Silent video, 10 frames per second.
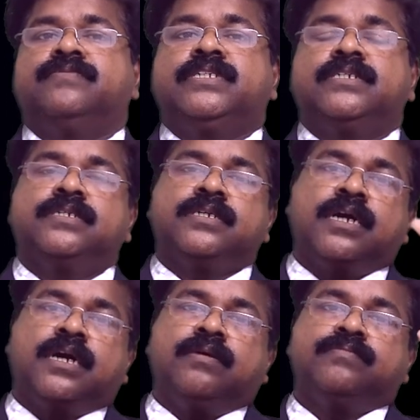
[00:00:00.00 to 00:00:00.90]
which
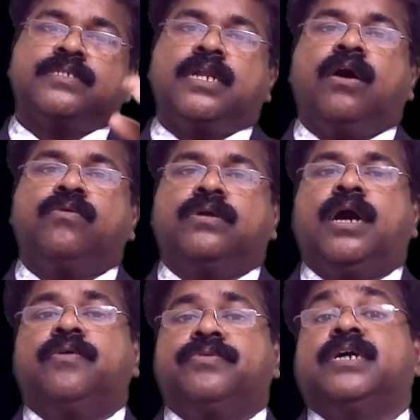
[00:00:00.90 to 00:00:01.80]
comes down
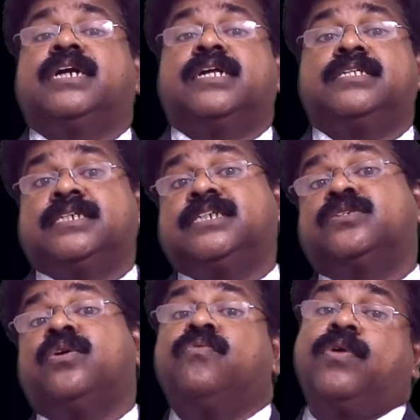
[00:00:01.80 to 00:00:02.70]
after
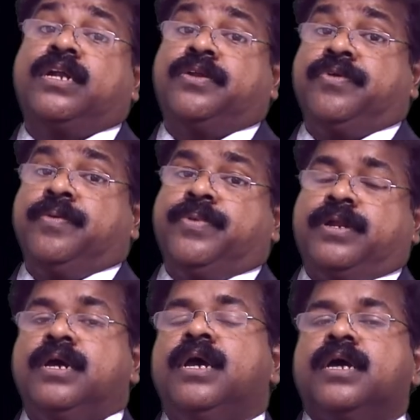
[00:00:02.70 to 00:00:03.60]
condensation of water
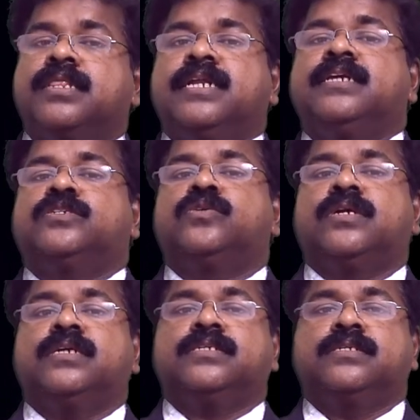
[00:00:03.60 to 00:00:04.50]
vapor. That is
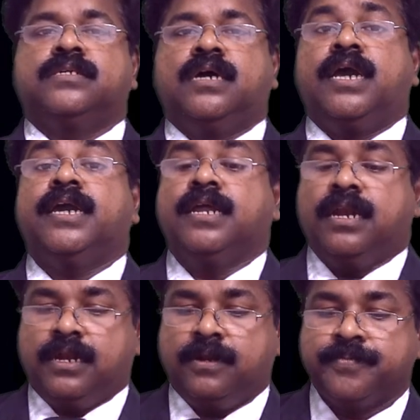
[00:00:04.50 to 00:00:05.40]
known as
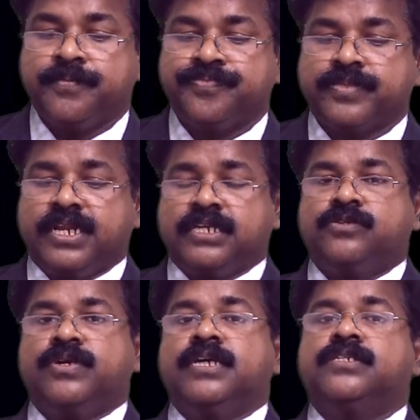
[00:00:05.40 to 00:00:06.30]
hail. The
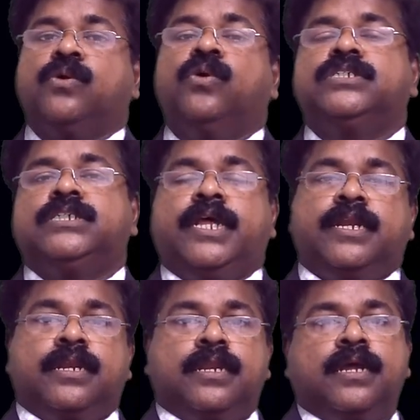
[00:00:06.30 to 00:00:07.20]
next one is
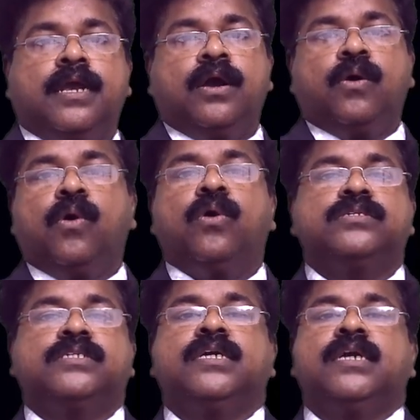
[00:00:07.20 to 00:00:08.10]
ocean.
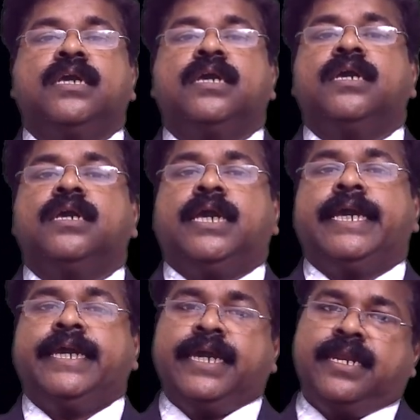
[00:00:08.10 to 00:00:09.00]

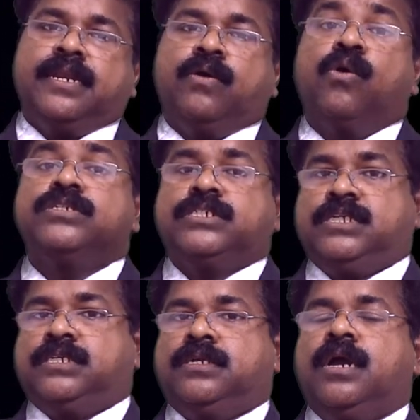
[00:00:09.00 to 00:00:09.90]
O-C-E-A-N.
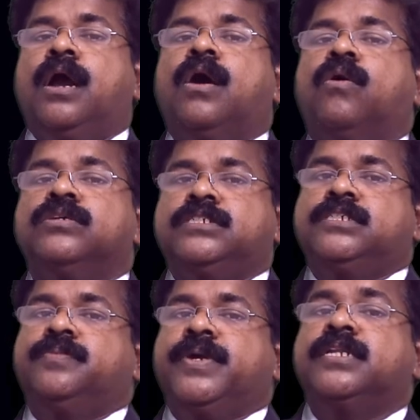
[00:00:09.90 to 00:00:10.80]
Ocean.
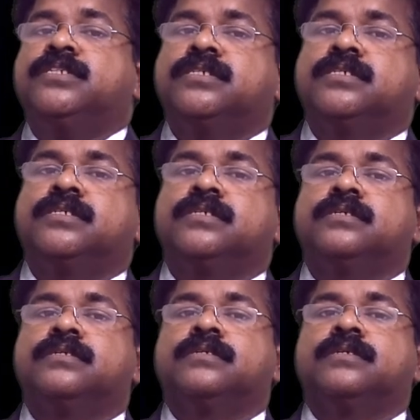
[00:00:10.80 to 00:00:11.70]
Ocean means,
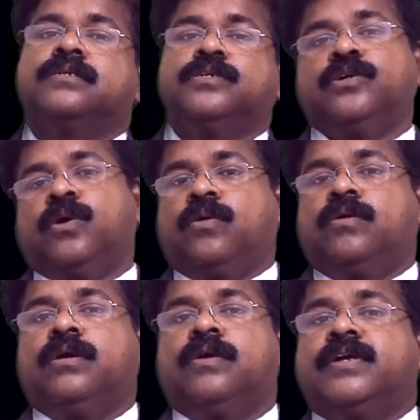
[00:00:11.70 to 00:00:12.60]

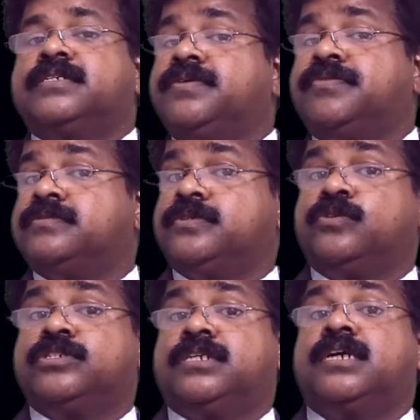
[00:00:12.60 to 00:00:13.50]
what is the difference between
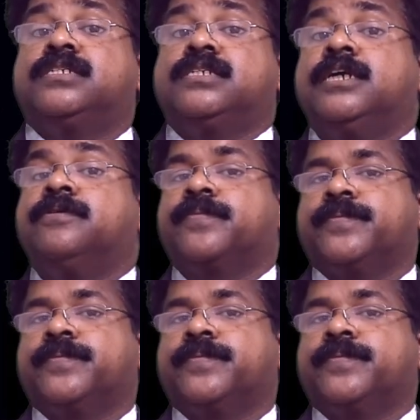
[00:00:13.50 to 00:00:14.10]
ocean and sea?